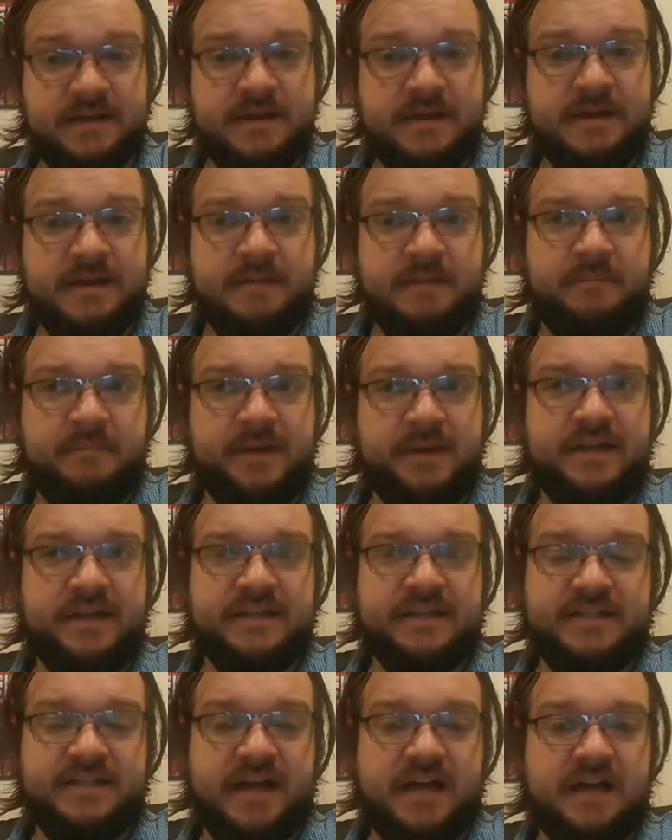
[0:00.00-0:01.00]
but it is
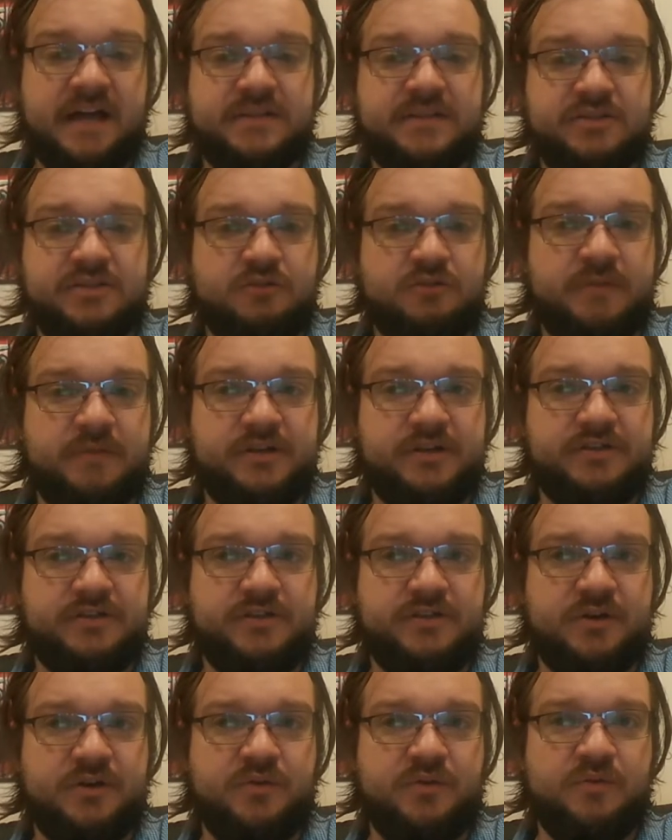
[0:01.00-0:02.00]
not so much
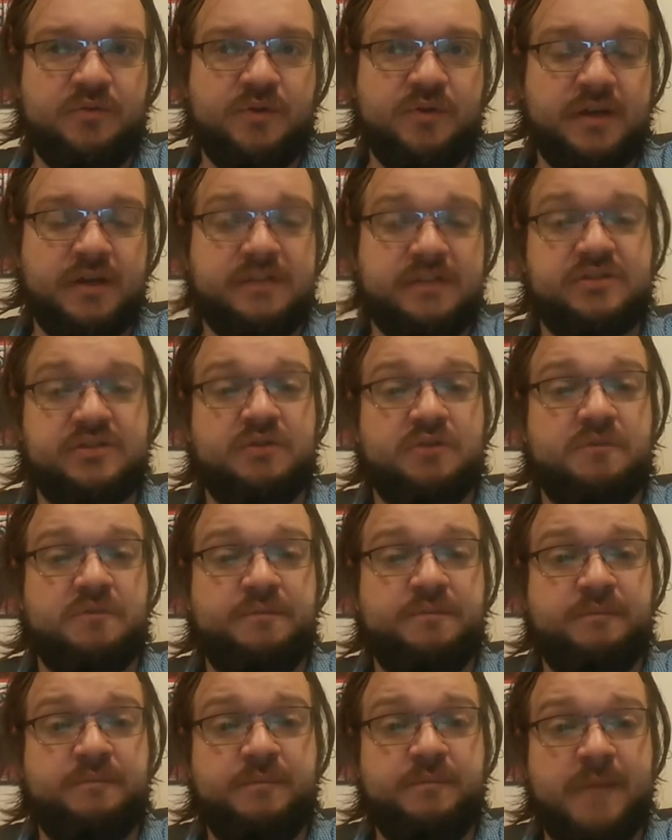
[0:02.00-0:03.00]
so and so
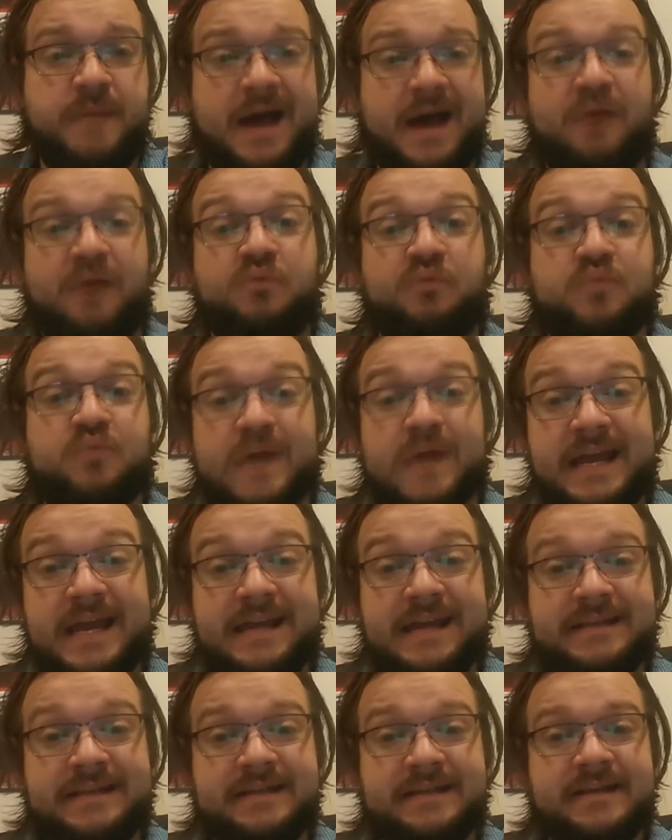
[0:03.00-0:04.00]

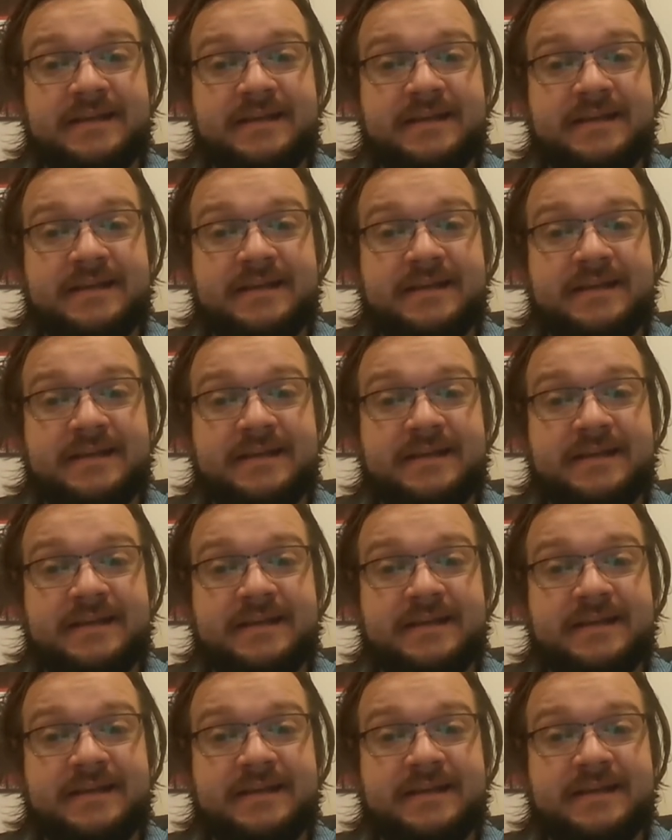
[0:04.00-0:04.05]
outright